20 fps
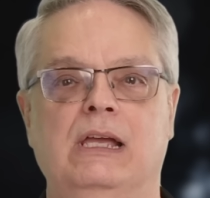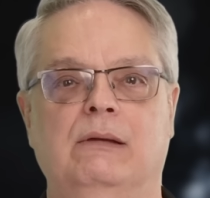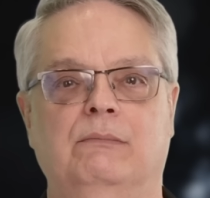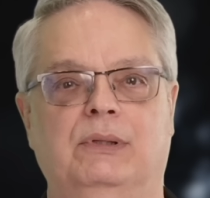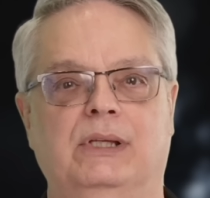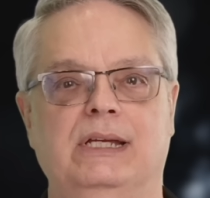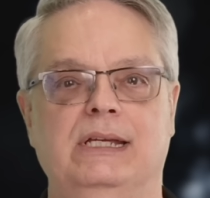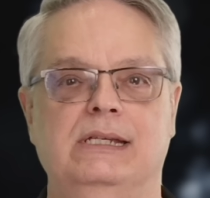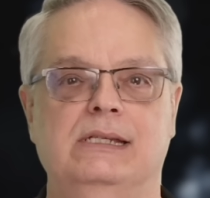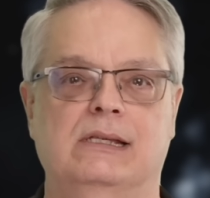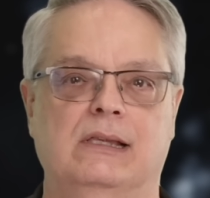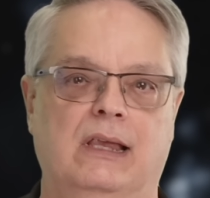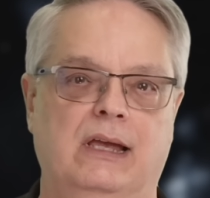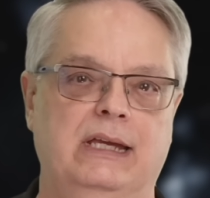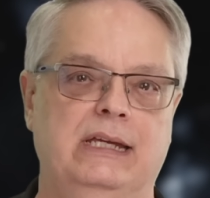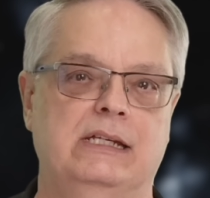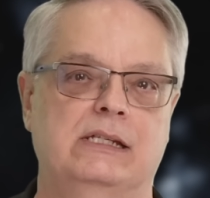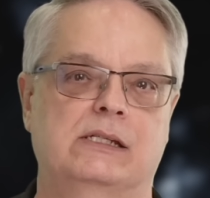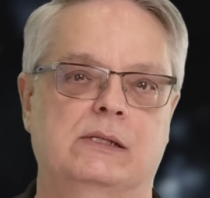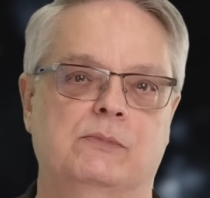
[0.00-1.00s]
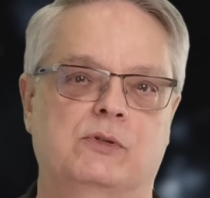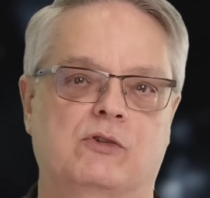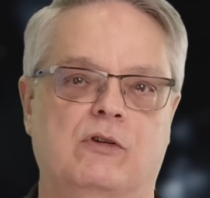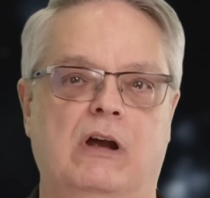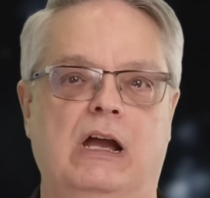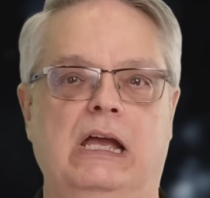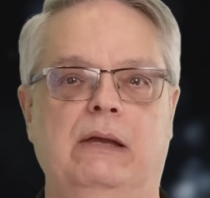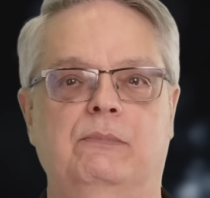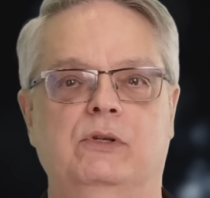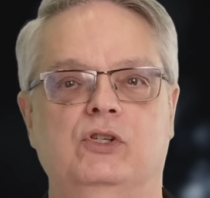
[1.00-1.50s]
Please like,
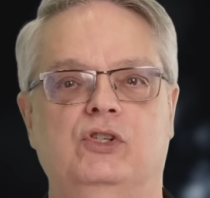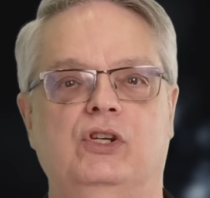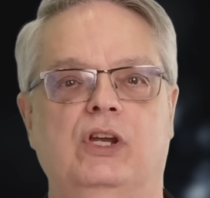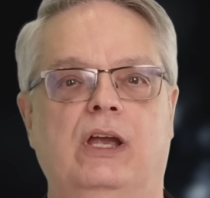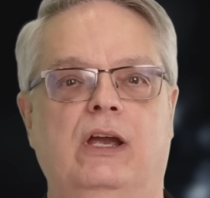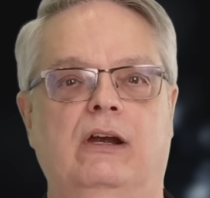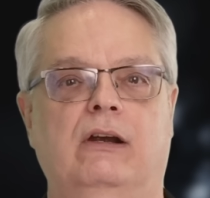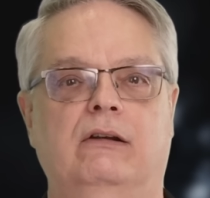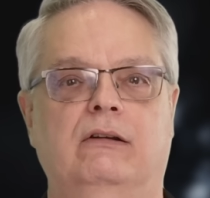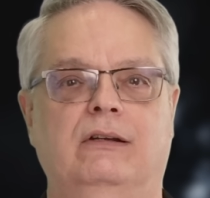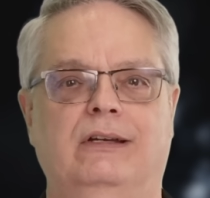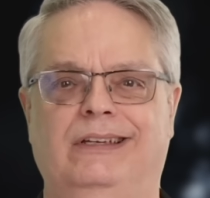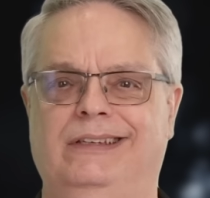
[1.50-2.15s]
subscribe, and share.